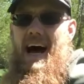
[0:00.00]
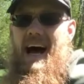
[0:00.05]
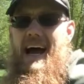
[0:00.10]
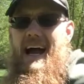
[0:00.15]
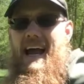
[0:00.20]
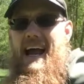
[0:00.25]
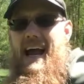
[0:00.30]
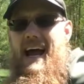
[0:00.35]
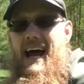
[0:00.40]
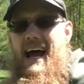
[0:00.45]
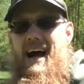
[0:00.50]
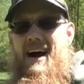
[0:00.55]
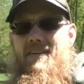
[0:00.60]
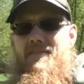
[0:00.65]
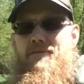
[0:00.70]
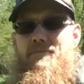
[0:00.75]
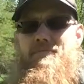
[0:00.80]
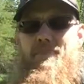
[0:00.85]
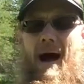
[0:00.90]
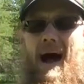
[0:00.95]
I
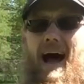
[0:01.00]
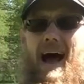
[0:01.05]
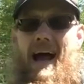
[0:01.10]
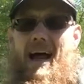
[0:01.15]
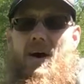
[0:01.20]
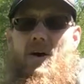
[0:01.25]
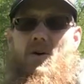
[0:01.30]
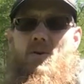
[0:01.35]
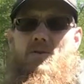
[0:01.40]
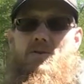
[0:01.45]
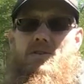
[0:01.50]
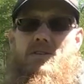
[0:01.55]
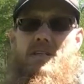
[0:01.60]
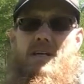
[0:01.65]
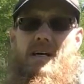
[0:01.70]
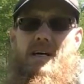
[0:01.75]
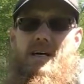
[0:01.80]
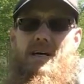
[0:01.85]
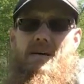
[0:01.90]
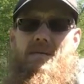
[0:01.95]
have piles
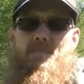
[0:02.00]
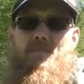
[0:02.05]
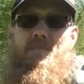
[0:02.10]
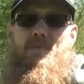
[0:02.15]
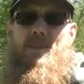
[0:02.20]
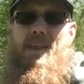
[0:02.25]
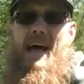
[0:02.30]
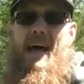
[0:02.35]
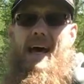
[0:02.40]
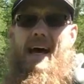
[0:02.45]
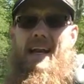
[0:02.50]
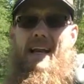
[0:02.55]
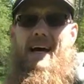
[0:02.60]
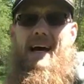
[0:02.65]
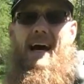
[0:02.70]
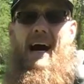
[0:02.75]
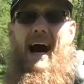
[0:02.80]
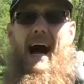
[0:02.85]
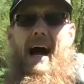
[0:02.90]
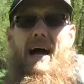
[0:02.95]
that
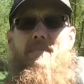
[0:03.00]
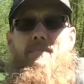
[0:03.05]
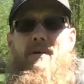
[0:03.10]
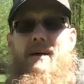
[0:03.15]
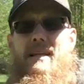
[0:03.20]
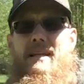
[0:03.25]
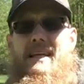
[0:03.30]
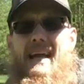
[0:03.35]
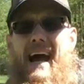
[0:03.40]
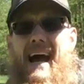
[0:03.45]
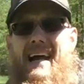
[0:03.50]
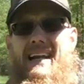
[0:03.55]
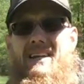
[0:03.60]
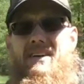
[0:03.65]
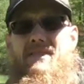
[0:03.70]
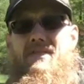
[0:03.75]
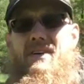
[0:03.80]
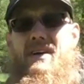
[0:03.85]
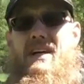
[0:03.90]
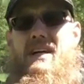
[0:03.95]
uh, I've been kind
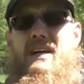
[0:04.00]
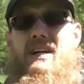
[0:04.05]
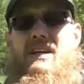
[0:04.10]
of